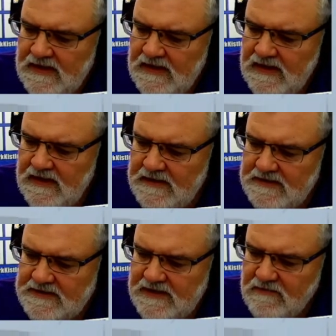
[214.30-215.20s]
uh, the
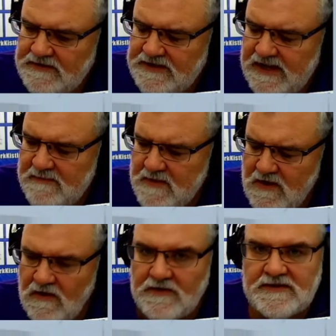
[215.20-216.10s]
Secret City
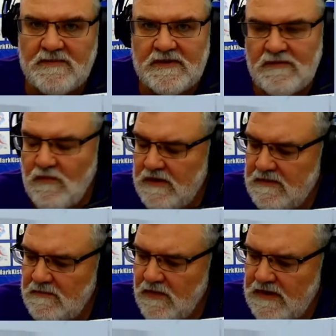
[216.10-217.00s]
mural. Someone wanted,
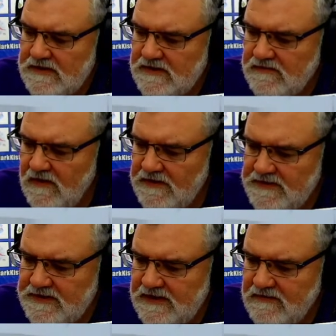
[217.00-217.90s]
wanted us to draw the
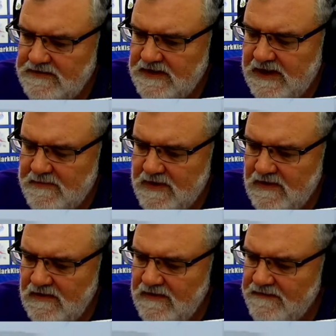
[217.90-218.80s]
Secret City
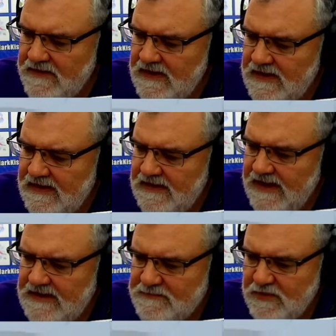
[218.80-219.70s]
mural.
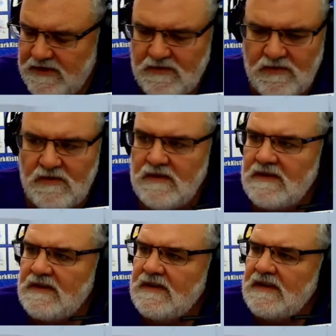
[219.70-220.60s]
That's pretty cool.
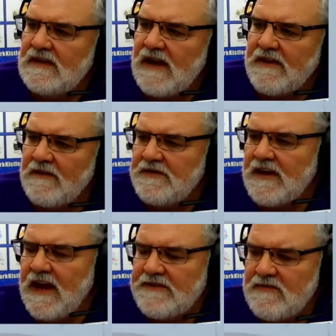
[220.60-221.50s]
I don't know if you
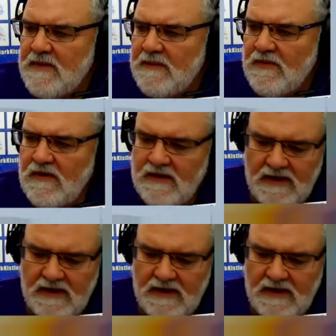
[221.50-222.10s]
guys remember